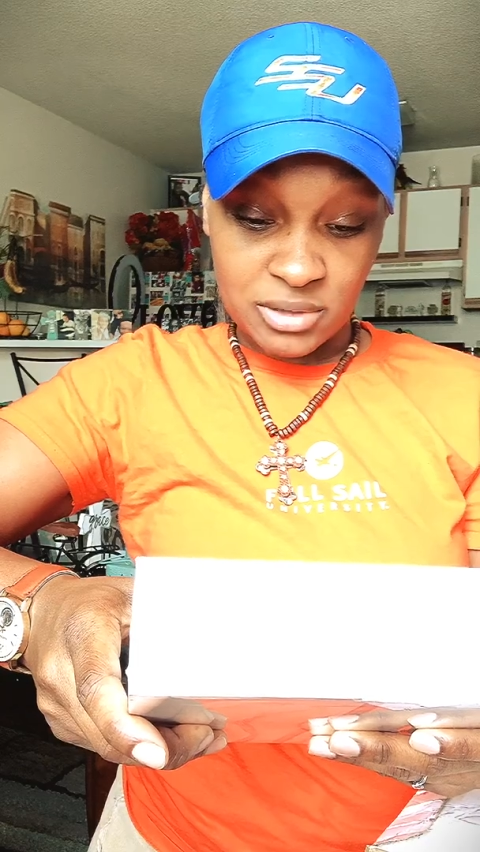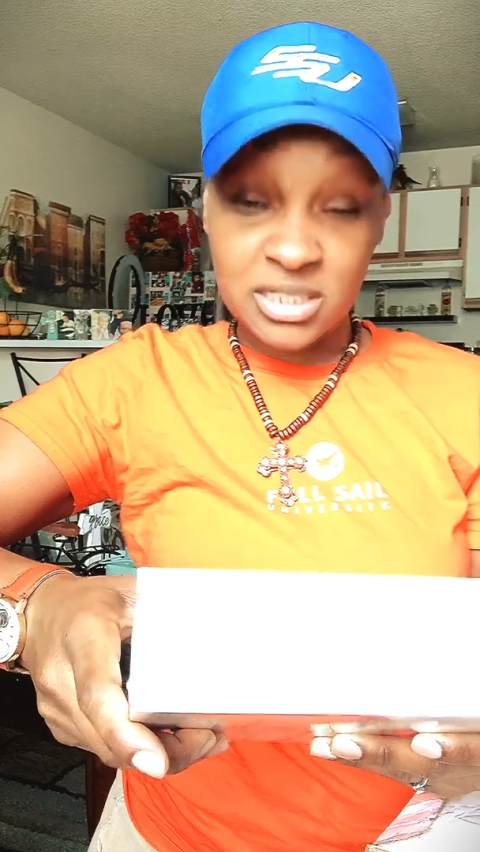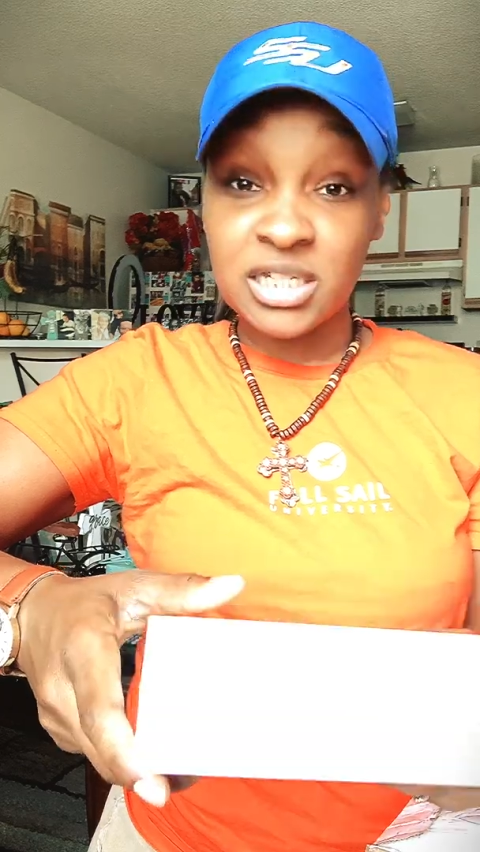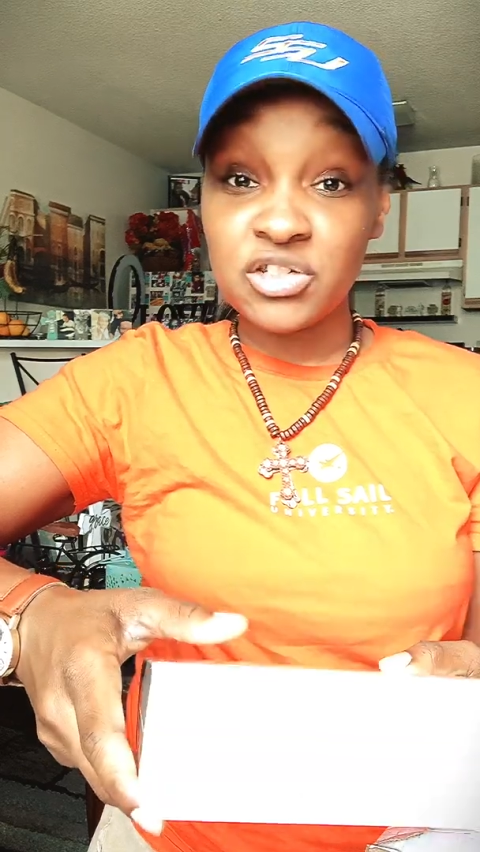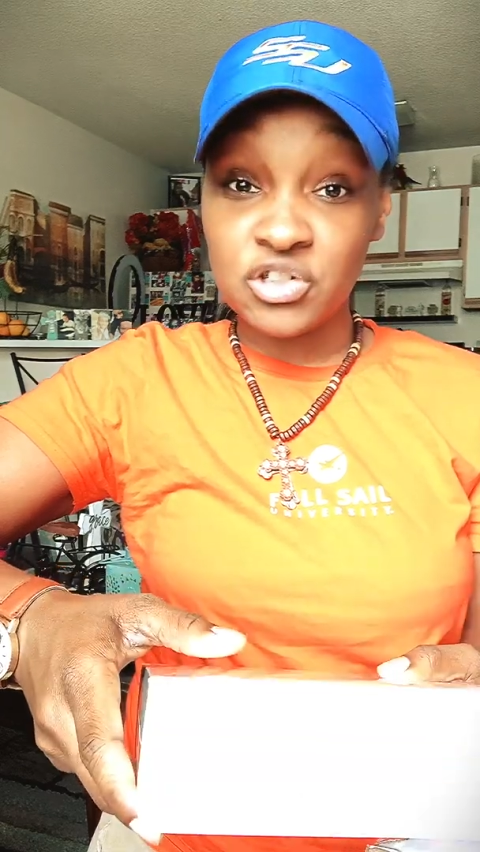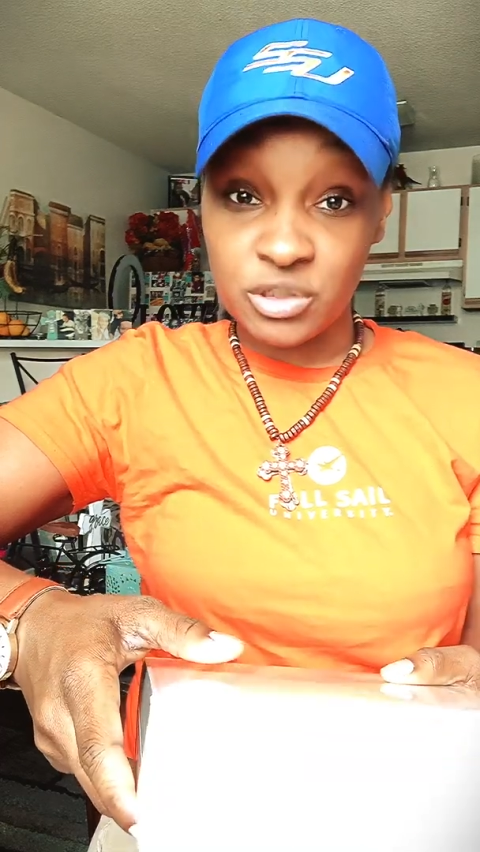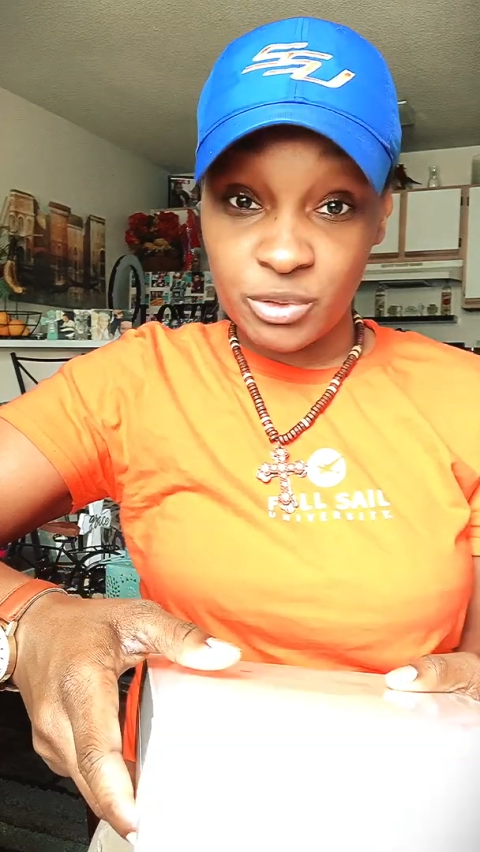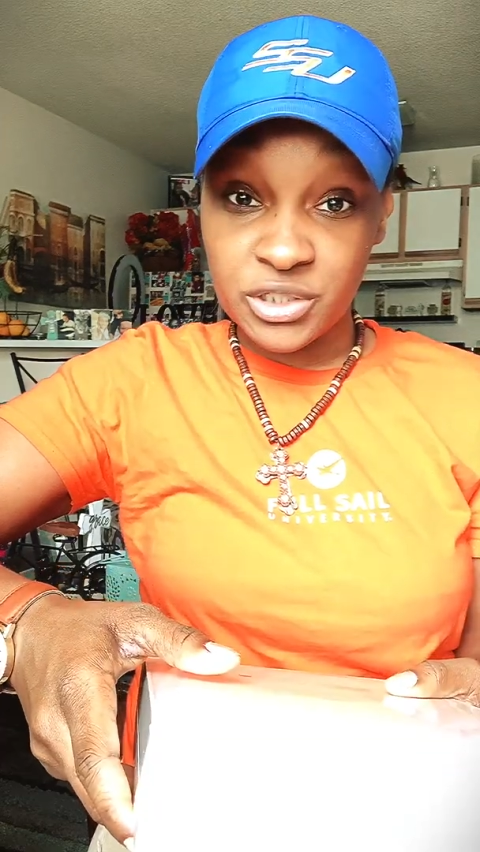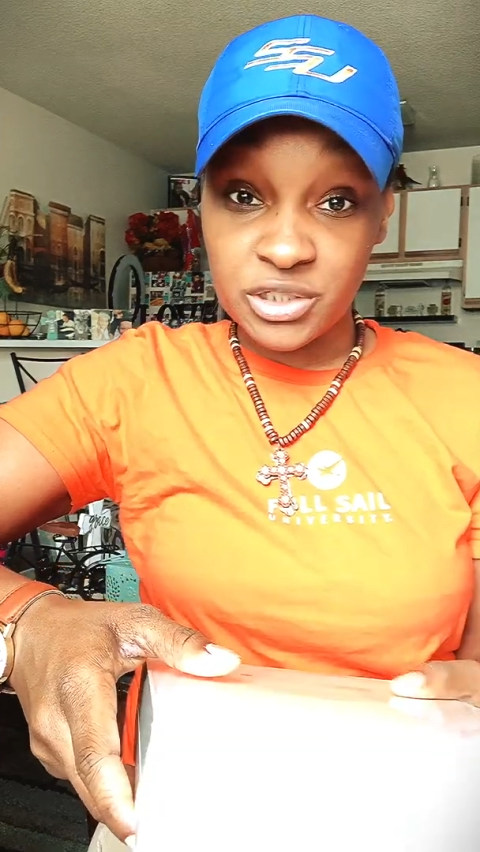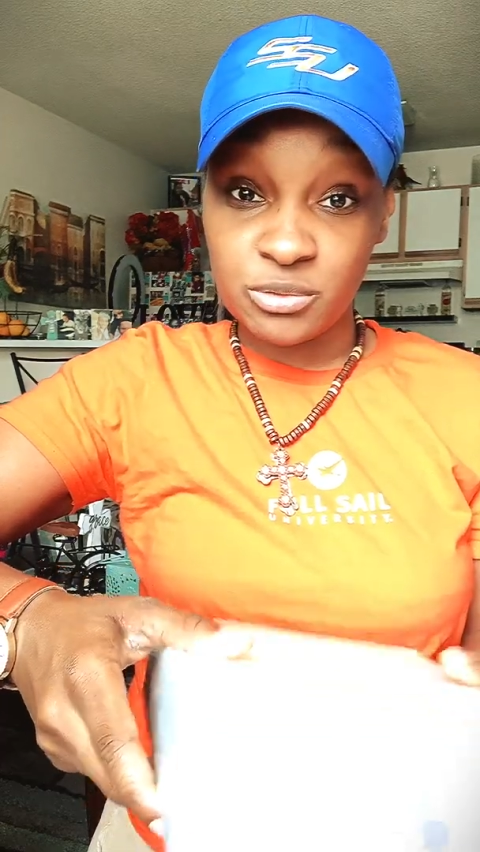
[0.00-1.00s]
the 6th
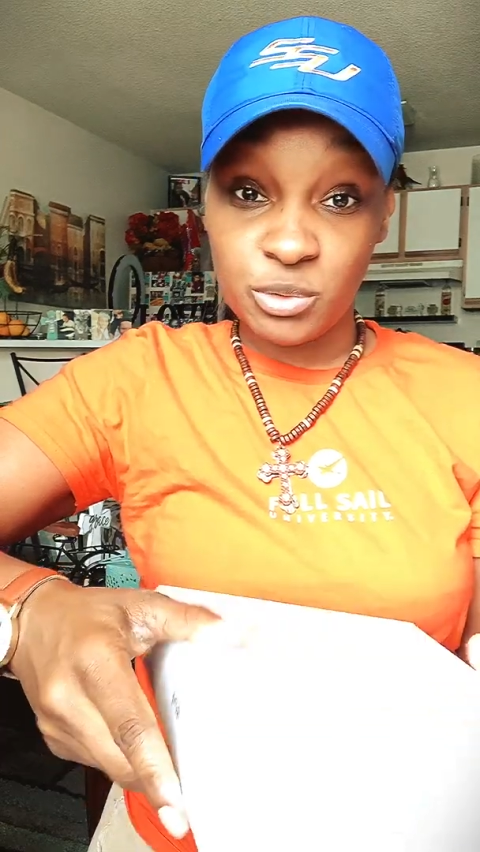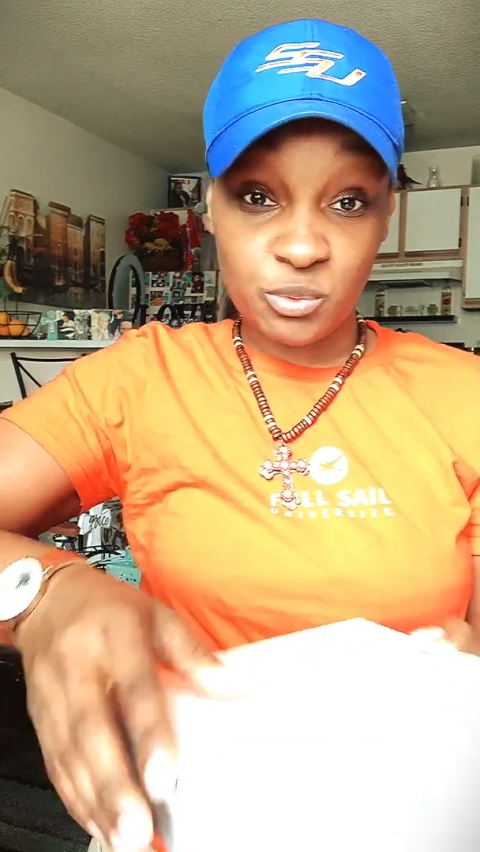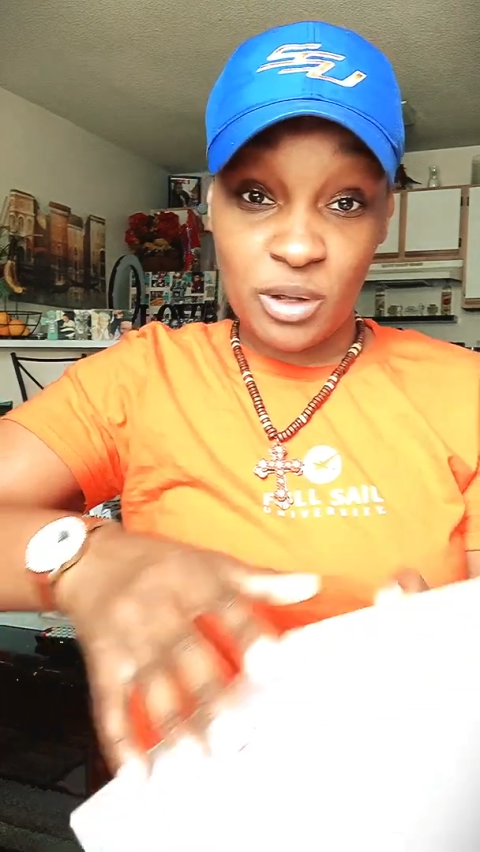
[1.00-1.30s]
generation with